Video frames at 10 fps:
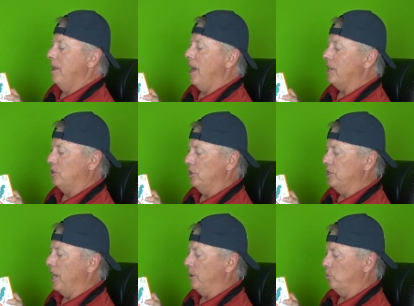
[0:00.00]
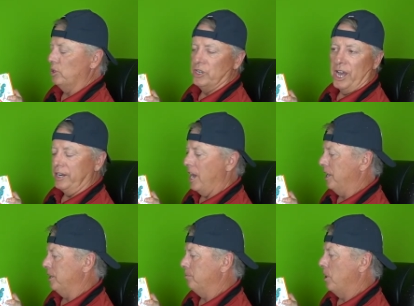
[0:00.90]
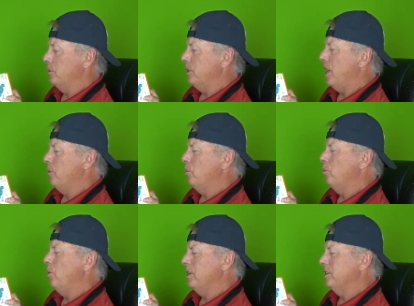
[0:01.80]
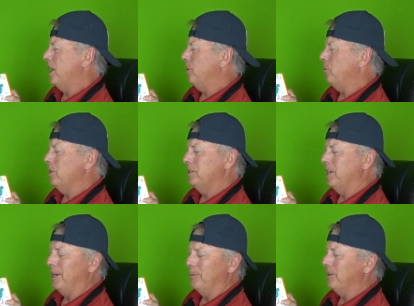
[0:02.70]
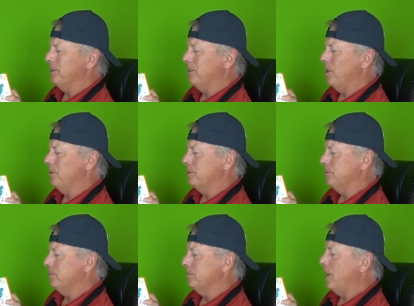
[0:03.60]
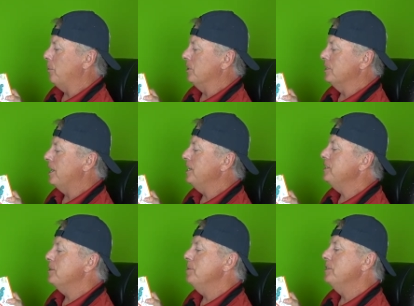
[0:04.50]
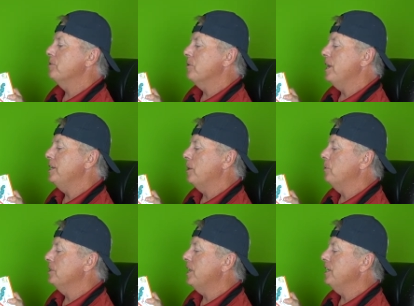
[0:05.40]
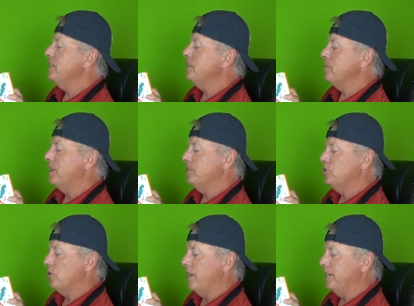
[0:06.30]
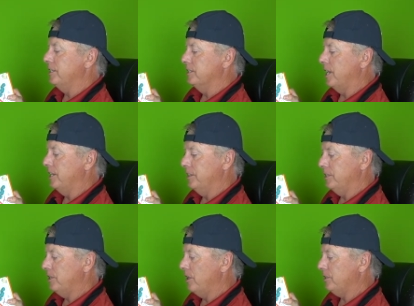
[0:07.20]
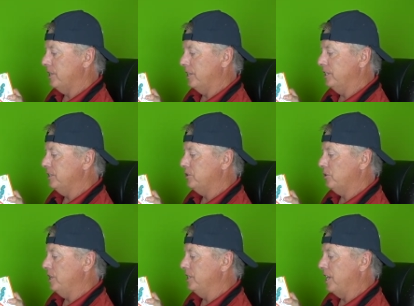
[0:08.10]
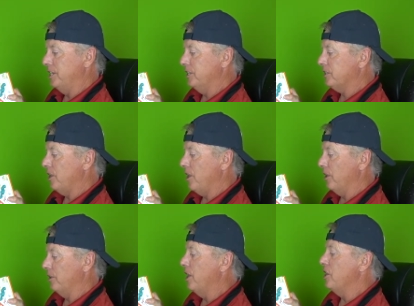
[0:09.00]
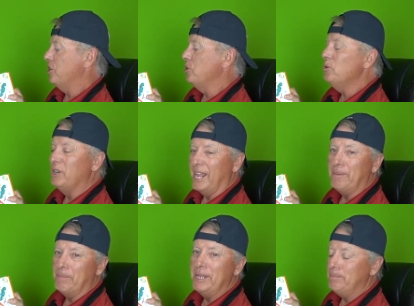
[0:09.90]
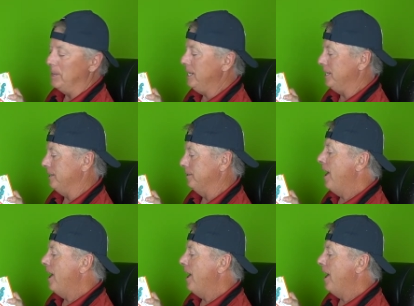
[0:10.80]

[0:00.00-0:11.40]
I could not, would not, on a boat. I will not, will not, with a goat. I will not eat them in the rain. I will not eat them on a train, not in the dark, not in a tree, not in a car. You let me be.